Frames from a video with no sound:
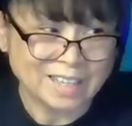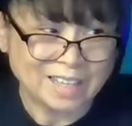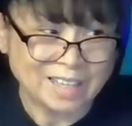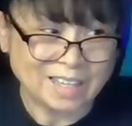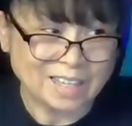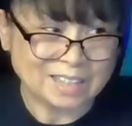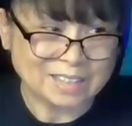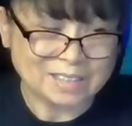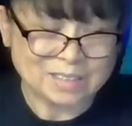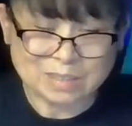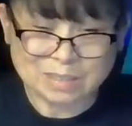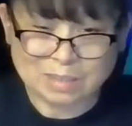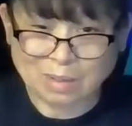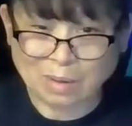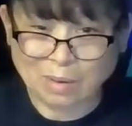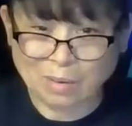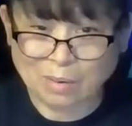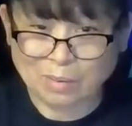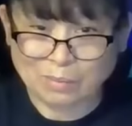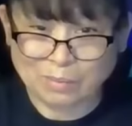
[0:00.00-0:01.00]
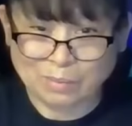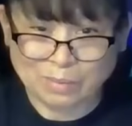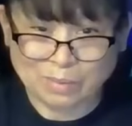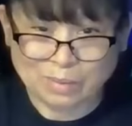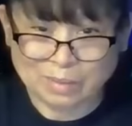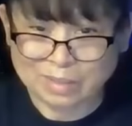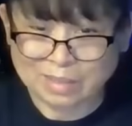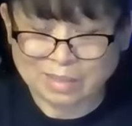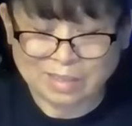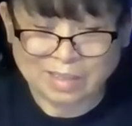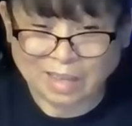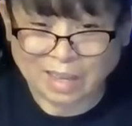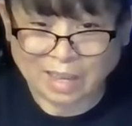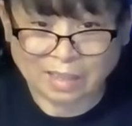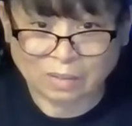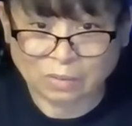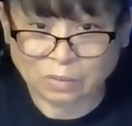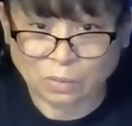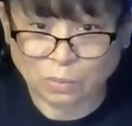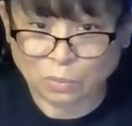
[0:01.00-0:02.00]
And so I
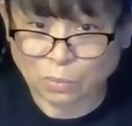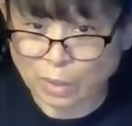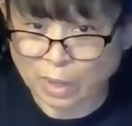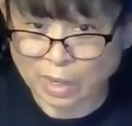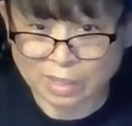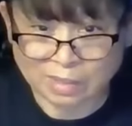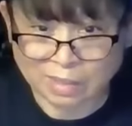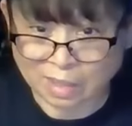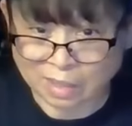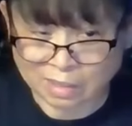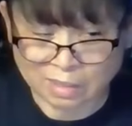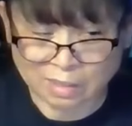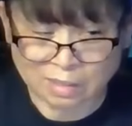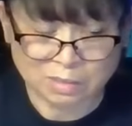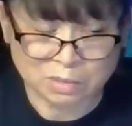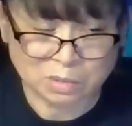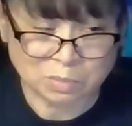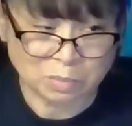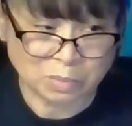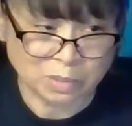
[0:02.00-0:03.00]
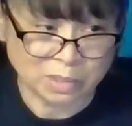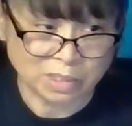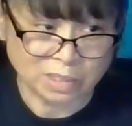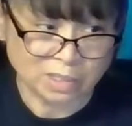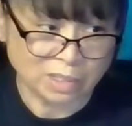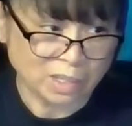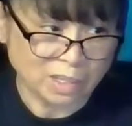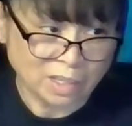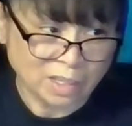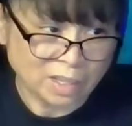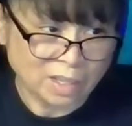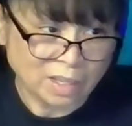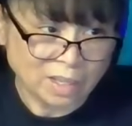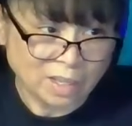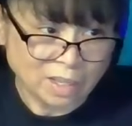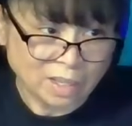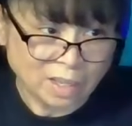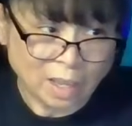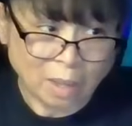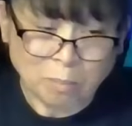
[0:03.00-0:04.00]
don't know why that is, but
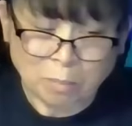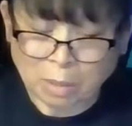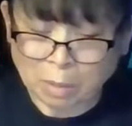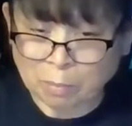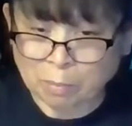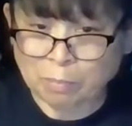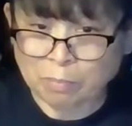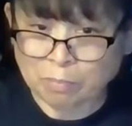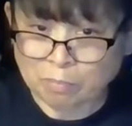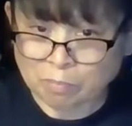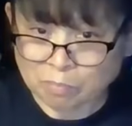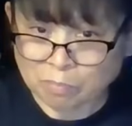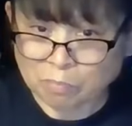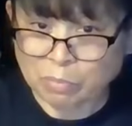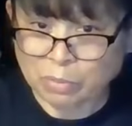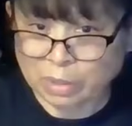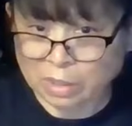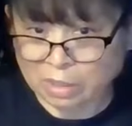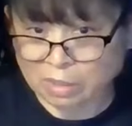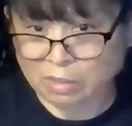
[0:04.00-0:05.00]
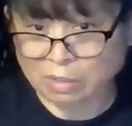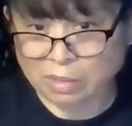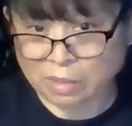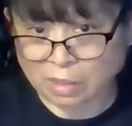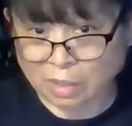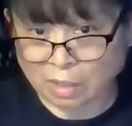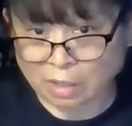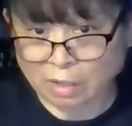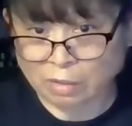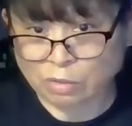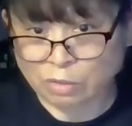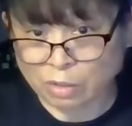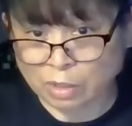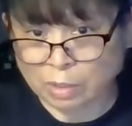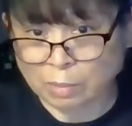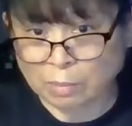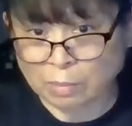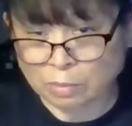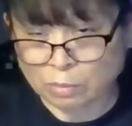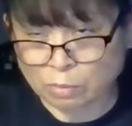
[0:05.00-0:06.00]
I make pretty good there,
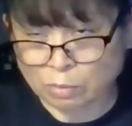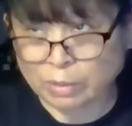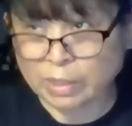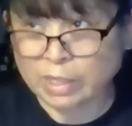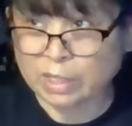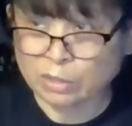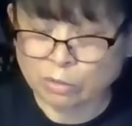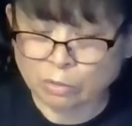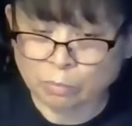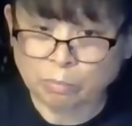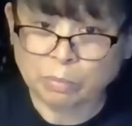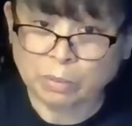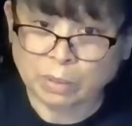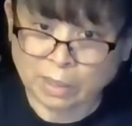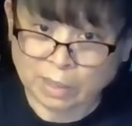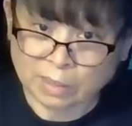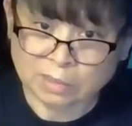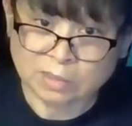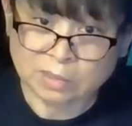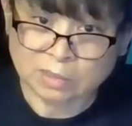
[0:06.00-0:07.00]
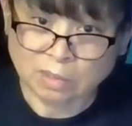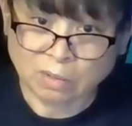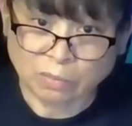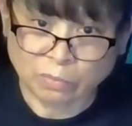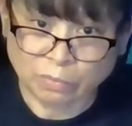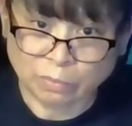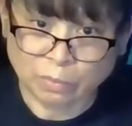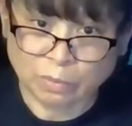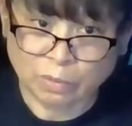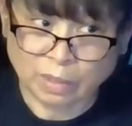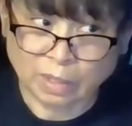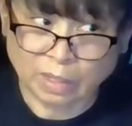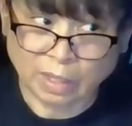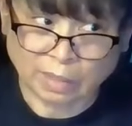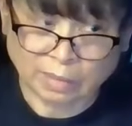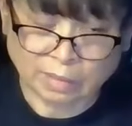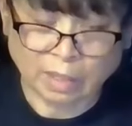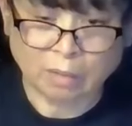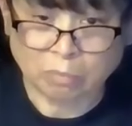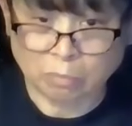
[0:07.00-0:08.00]
300 plus
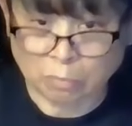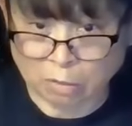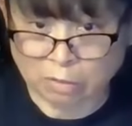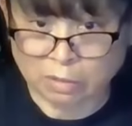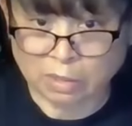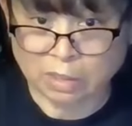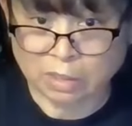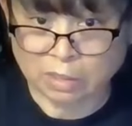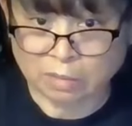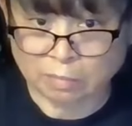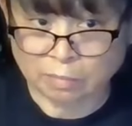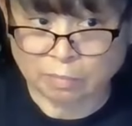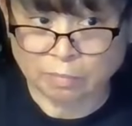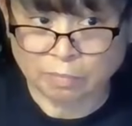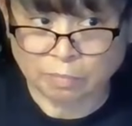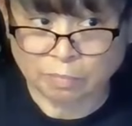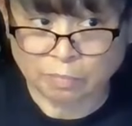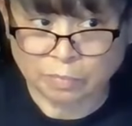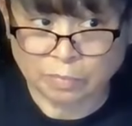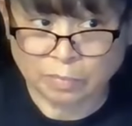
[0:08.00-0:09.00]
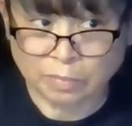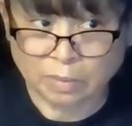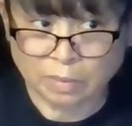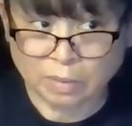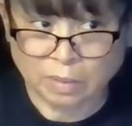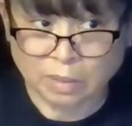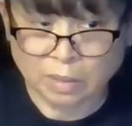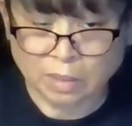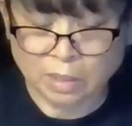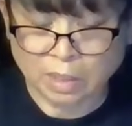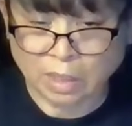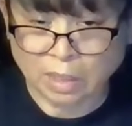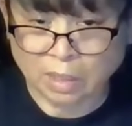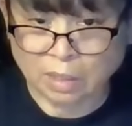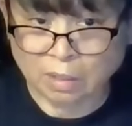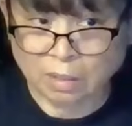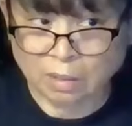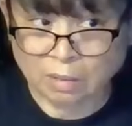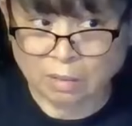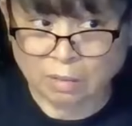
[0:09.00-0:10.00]
at that market.
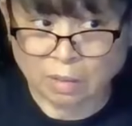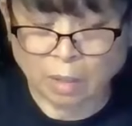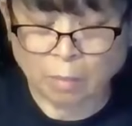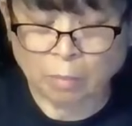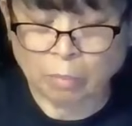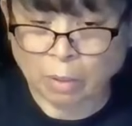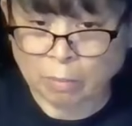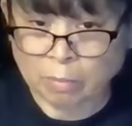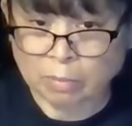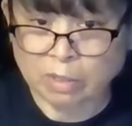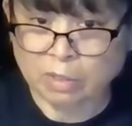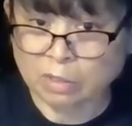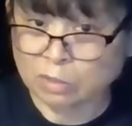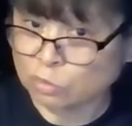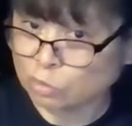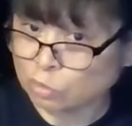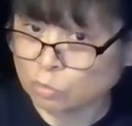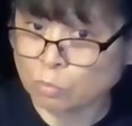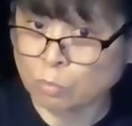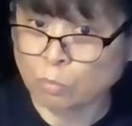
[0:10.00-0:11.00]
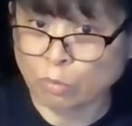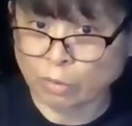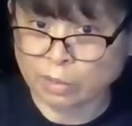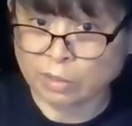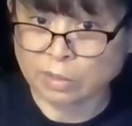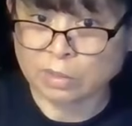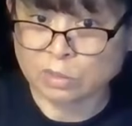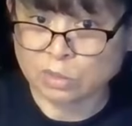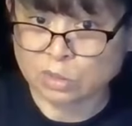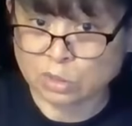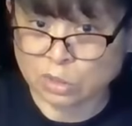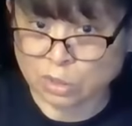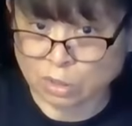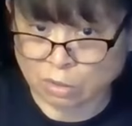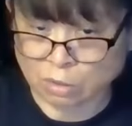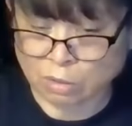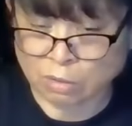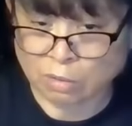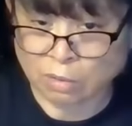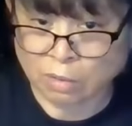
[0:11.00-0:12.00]
I'm probably going to do more this
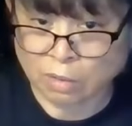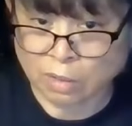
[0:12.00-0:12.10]
year.